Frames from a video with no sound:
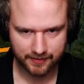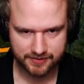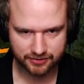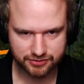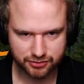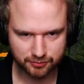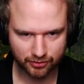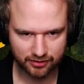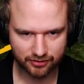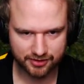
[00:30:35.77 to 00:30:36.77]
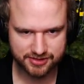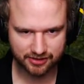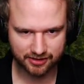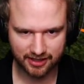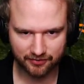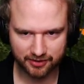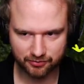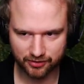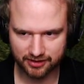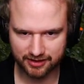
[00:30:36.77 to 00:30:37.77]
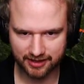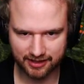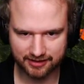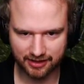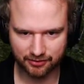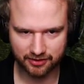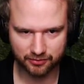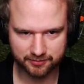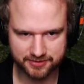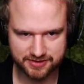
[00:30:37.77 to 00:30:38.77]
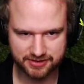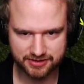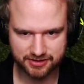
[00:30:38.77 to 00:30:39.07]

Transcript: So two more lords. Now they will, yeah, now they will besiege